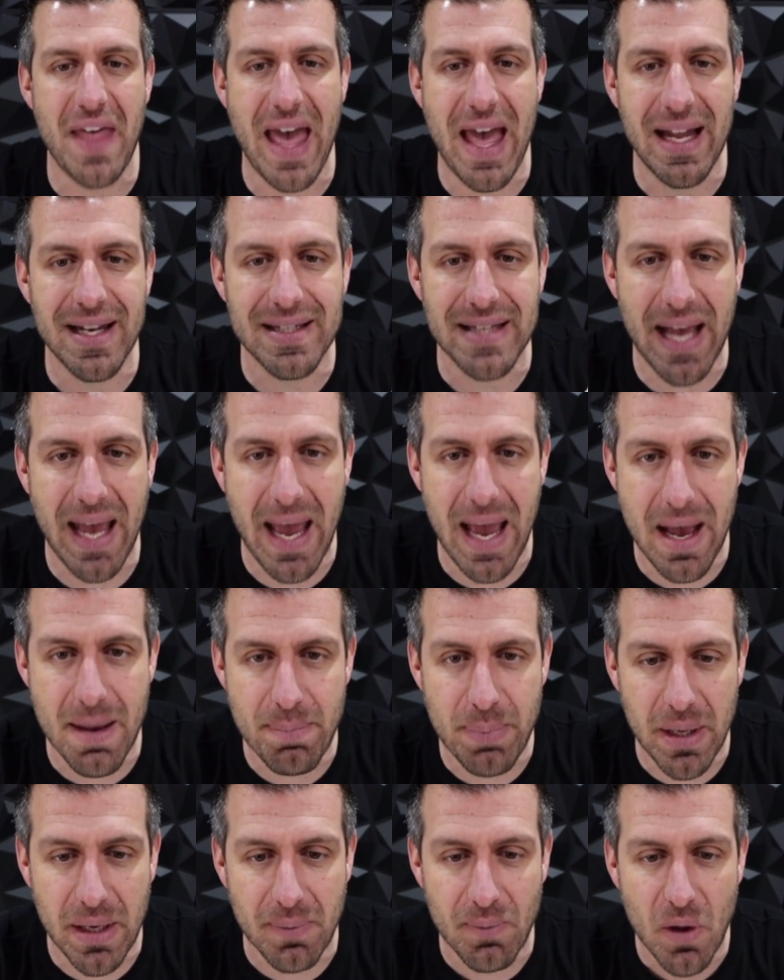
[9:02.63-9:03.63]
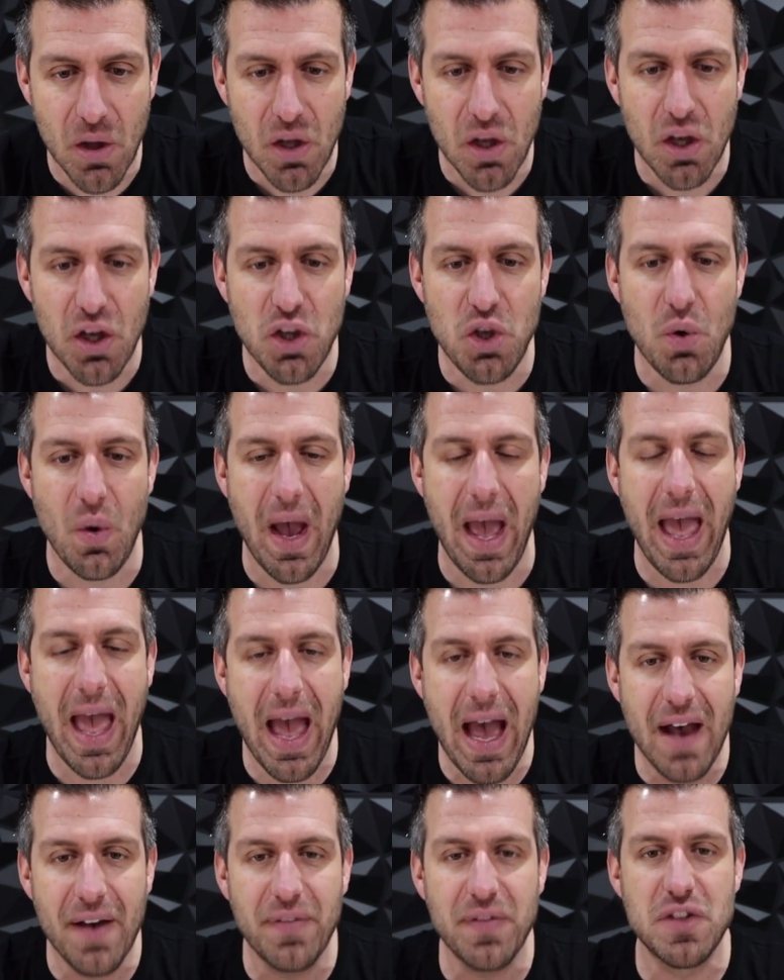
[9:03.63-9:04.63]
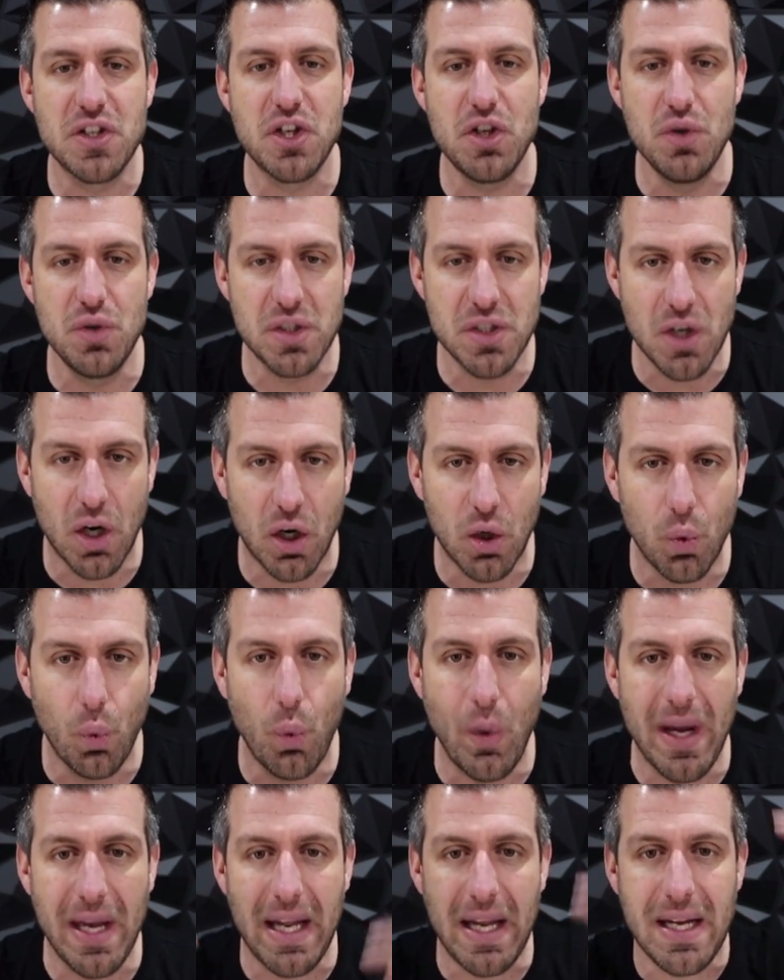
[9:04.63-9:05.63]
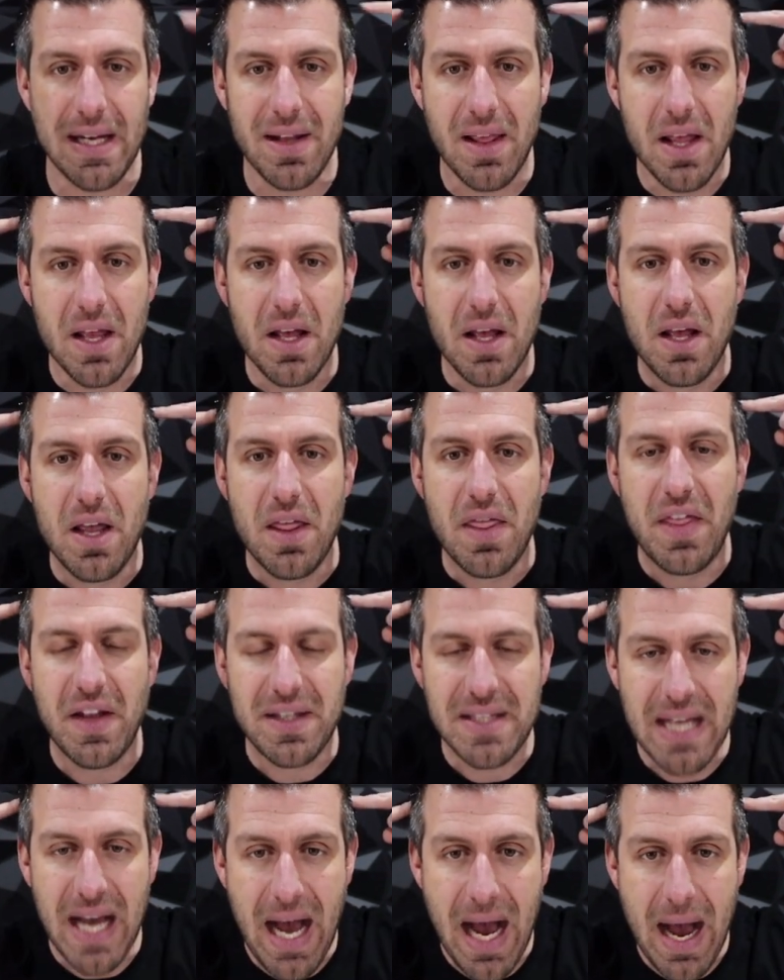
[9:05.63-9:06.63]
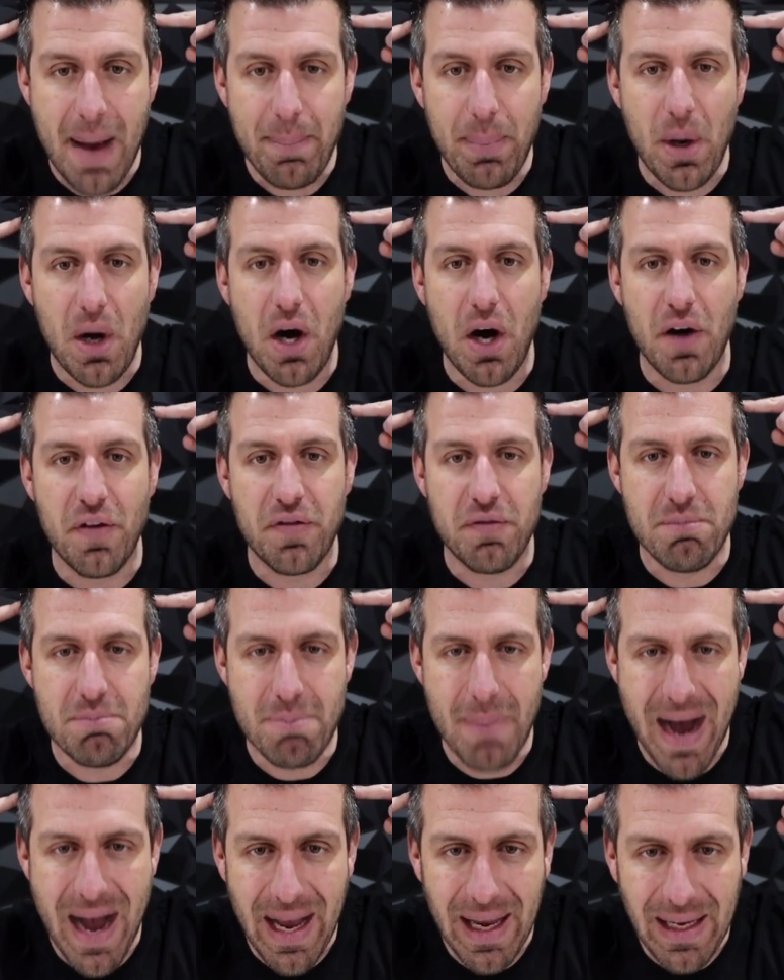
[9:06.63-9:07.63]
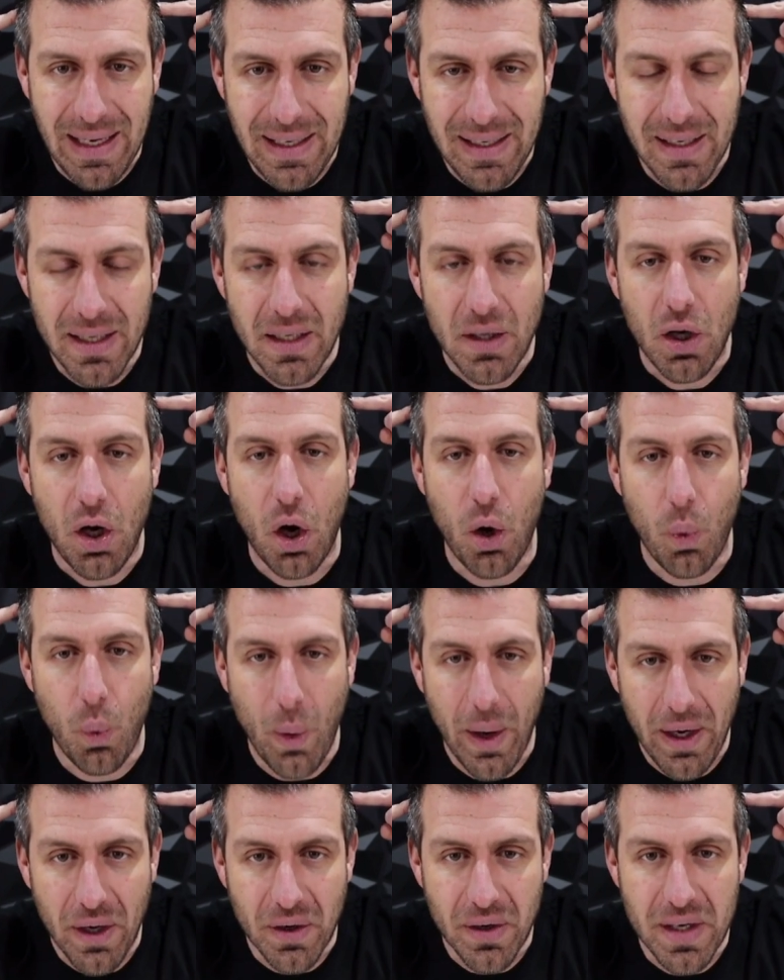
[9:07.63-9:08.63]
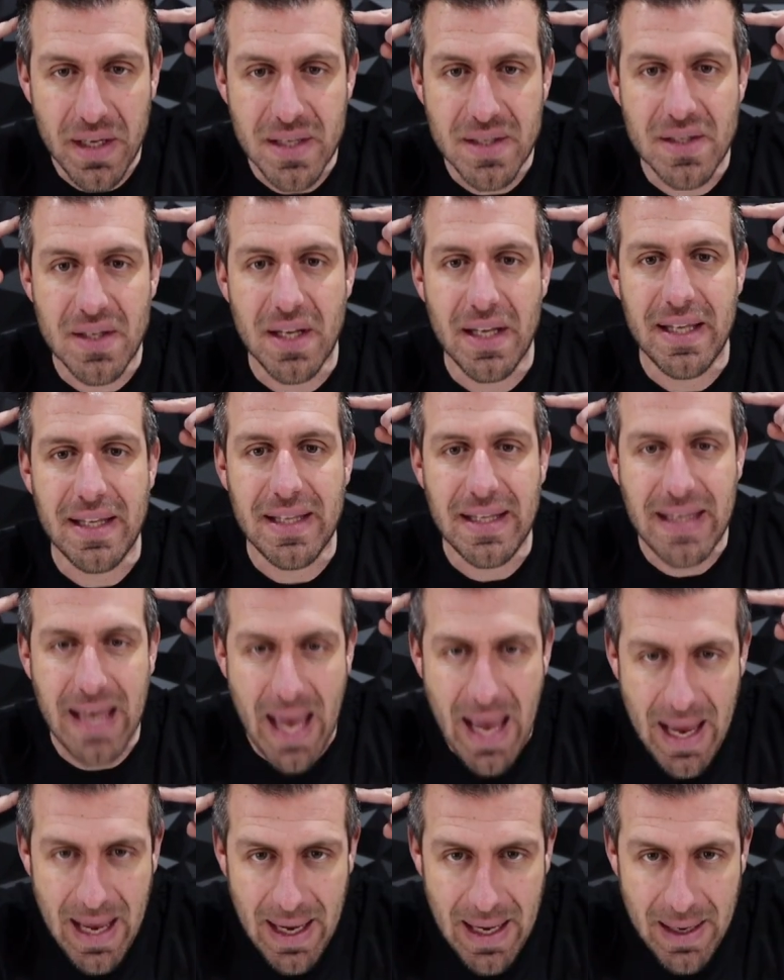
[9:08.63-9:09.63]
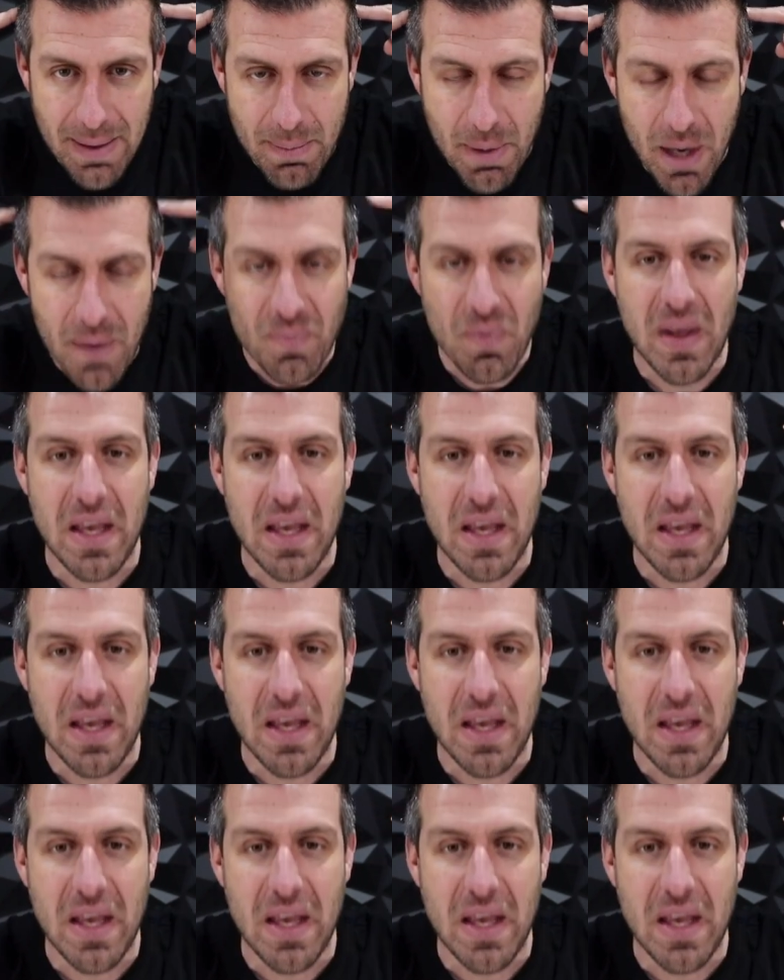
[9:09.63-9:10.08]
that to happen, you have to start winning the top of mind awareness game.